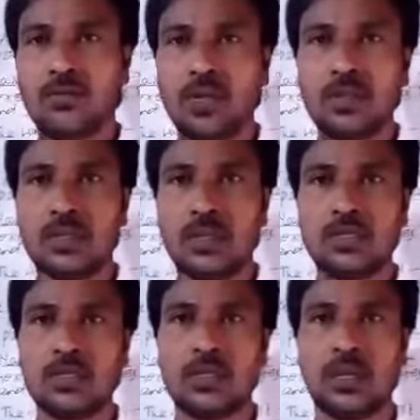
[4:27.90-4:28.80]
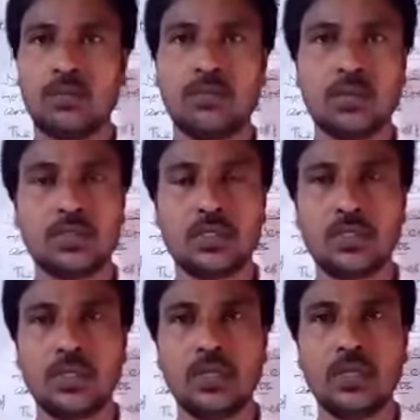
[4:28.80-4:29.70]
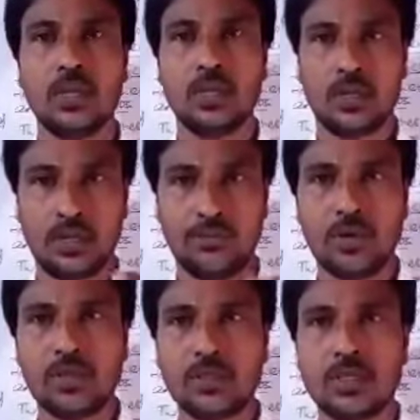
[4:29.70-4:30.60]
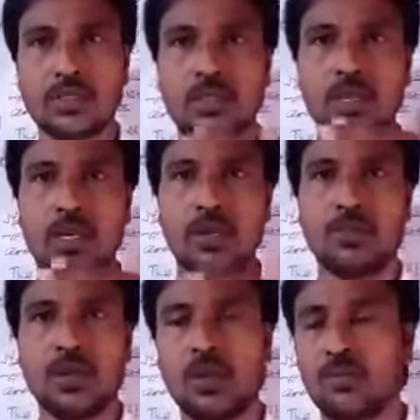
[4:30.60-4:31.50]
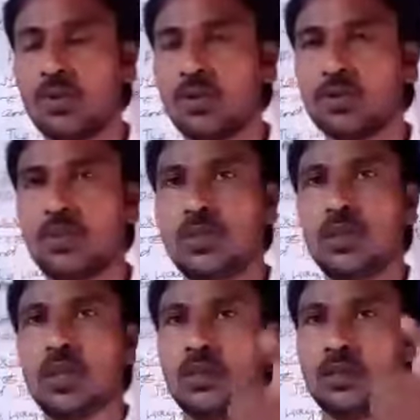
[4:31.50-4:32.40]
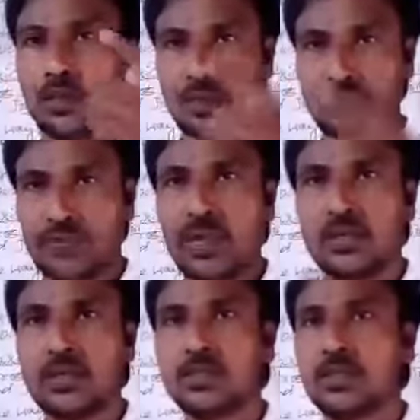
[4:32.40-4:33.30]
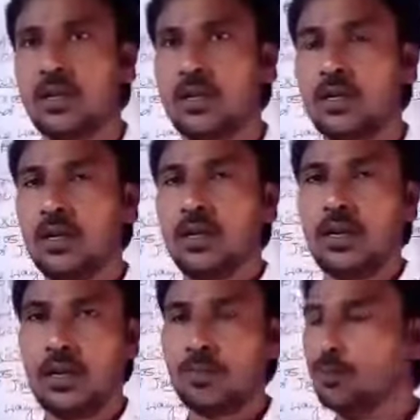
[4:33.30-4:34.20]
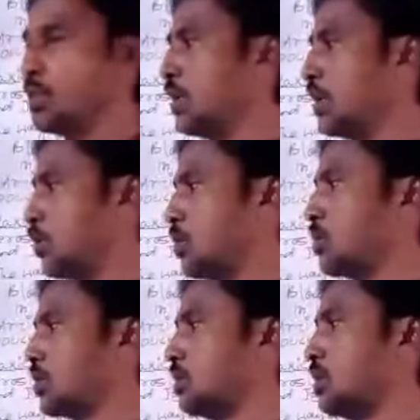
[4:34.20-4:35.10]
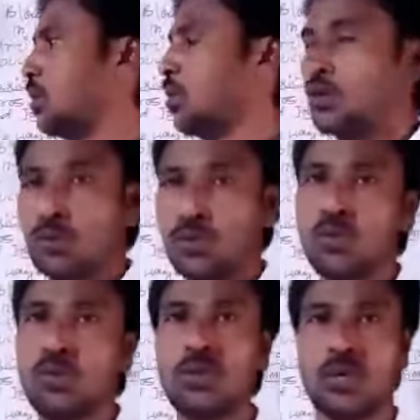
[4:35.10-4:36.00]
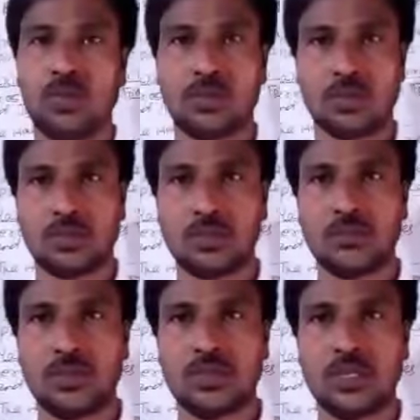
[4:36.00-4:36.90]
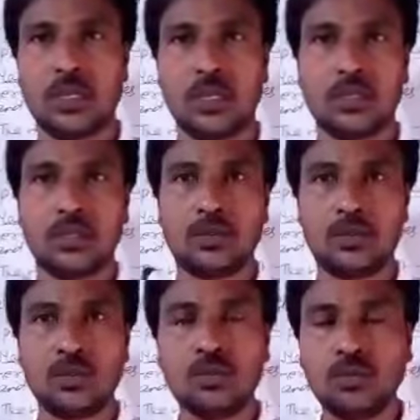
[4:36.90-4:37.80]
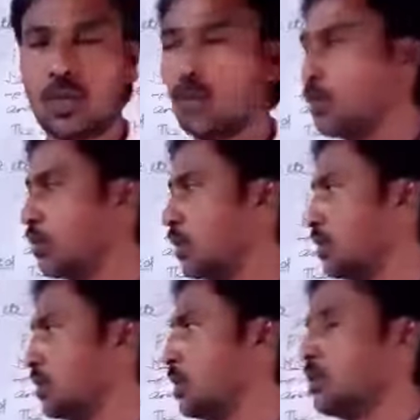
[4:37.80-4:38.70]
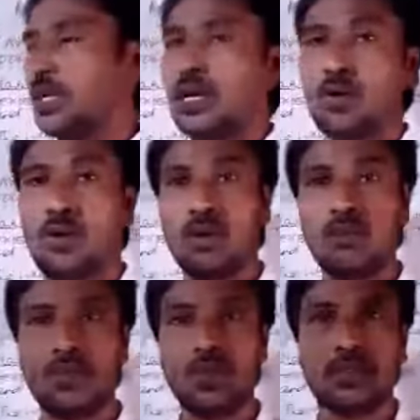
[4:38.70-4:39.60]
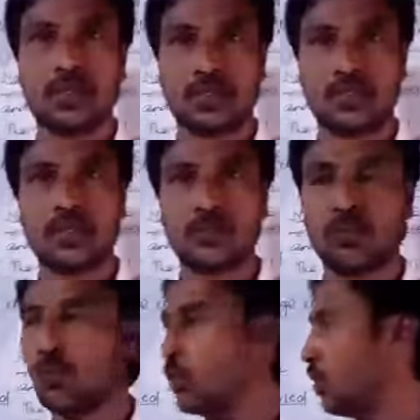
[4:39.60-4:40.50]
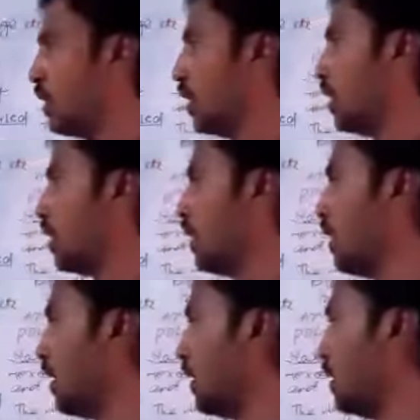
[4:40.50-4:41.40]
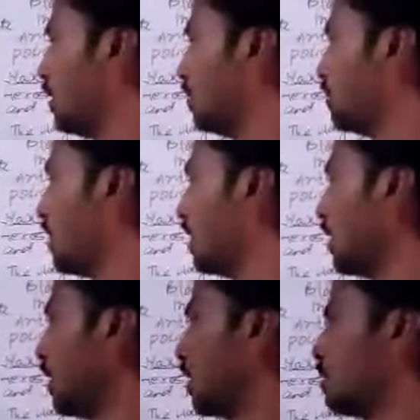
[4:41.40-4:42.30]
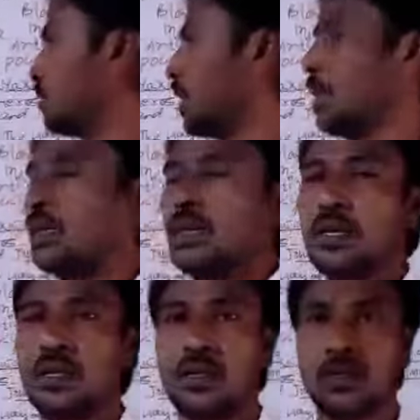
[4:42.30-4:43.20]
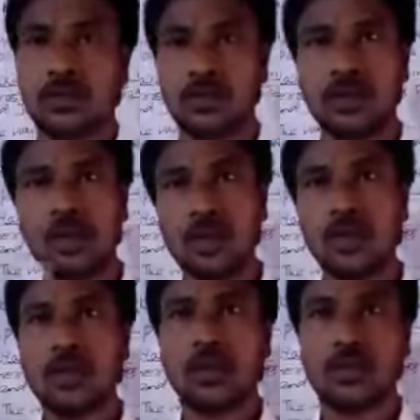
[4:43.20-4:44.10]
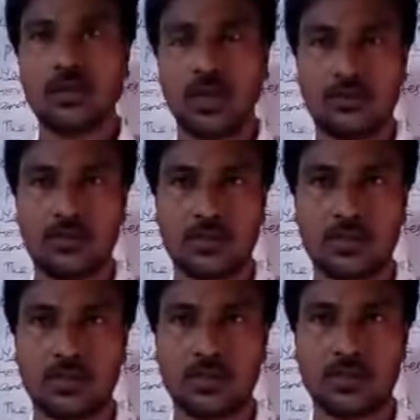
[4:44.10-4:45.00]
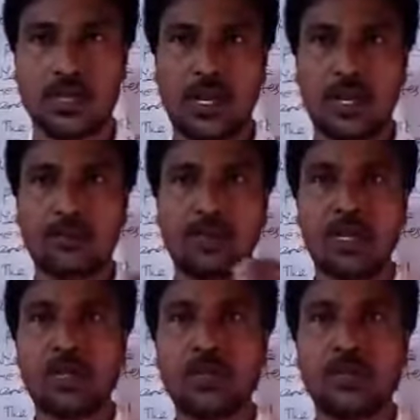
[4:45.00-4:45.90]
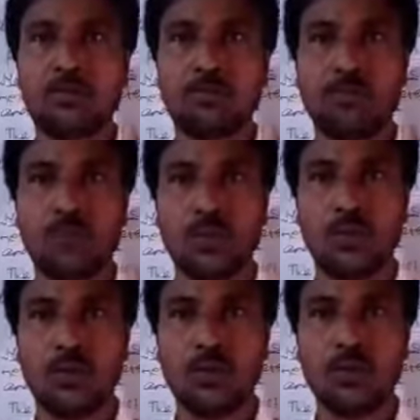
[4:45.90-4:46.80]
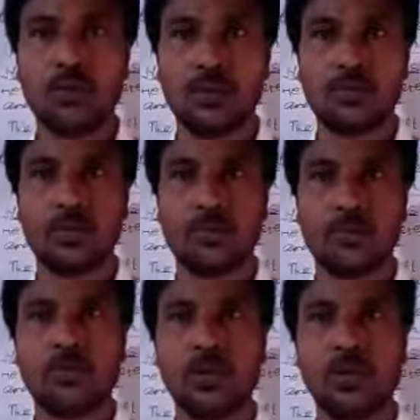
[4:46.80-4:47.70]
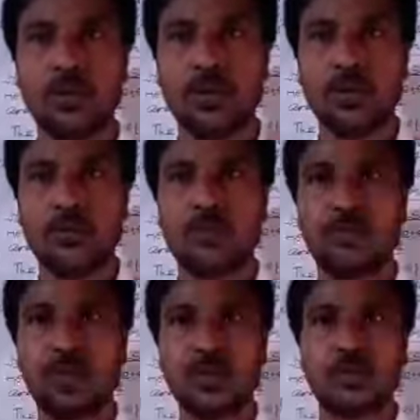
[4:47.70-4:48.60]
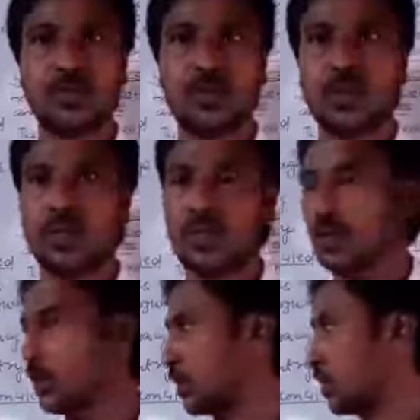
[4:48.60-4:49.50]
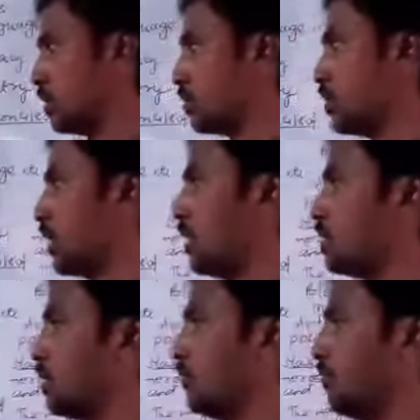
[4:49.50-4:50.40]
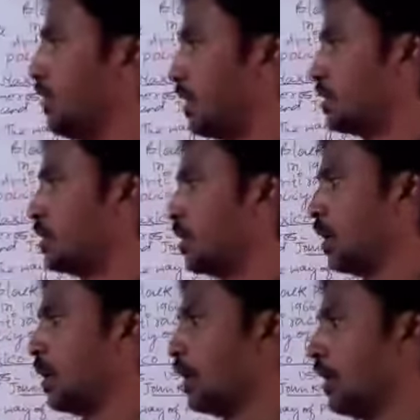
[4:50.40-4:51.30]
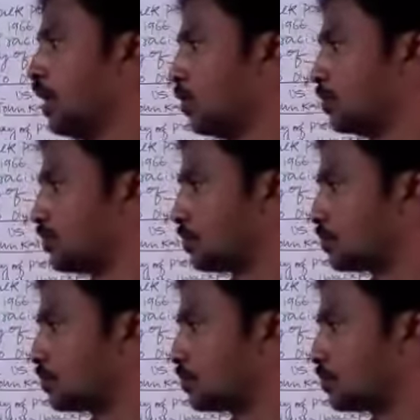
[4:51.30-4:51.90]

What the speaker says: when there is a diversity, differences in every democracy, the fact is that every democracy or true democracy, we say the true democracies are always successful in reconciling the diversities and making the all different people living peacefully in the country. So that is the fact. Now